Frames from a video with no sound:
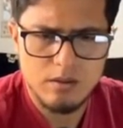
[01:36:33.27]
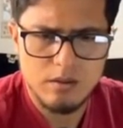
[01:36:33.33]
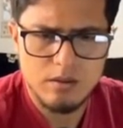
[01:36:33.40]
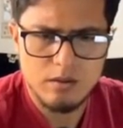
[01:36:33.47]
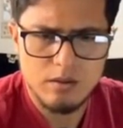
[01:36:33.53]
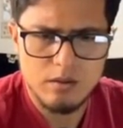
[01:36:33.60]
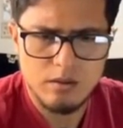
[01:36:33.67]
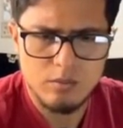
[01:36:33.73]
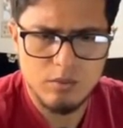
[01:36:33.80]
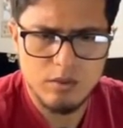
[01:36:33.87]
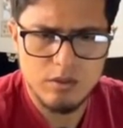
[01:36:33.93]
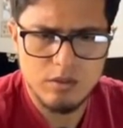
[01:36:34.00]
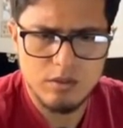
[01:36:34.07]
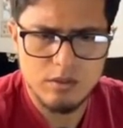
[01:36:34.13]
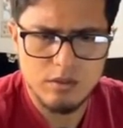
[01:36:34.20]
I
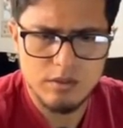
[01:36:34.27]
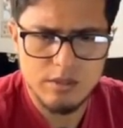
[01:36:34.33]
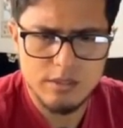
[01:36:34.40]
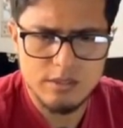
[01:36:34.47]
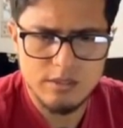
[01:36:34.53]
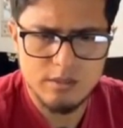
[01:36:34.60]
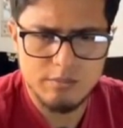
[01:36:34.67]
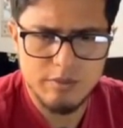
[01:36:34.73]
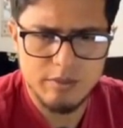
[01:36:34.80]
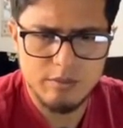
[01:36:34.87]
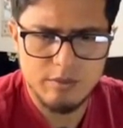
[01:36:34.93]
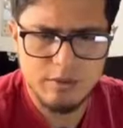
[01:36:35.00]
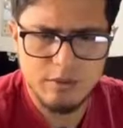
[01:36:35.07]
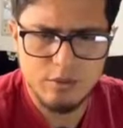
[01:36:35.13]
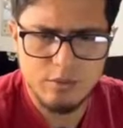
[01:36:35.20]
wanted to look at something
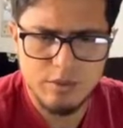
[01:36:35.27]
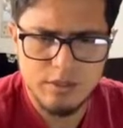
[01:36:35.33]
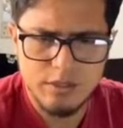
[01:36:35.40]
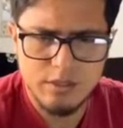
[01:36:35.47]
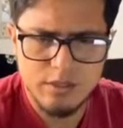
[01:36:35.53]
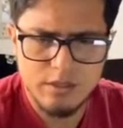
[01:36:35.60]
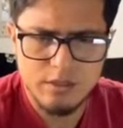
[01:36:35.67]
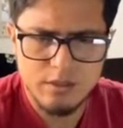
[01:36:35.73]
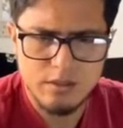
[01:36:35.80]
really quick.